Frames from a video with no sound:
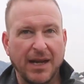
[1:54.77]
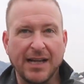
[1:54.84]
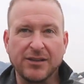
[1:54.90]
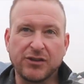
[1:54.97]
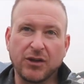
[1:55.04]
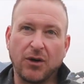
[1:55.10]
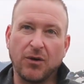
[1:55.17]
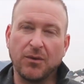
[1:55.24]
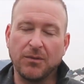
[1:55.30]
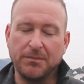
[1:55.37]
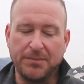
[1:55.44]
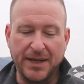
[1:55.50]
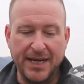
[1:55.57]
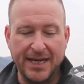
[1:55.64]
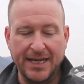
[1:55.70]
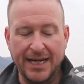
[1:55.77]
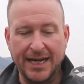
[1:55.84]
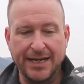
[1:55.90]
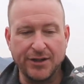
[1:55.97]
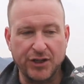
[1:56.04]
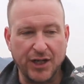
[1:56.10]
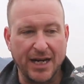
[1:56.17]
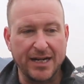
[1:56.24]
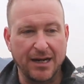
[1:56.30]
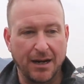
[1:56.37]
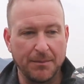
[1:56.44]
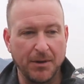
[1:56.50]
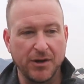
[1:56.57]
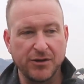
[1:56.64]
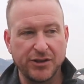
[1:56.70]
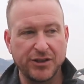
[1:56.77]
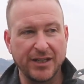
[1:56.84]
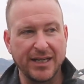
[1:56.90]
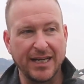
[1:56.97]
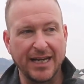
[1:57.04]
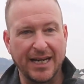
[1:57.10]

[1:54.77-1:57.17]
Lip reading: And so being in China immersed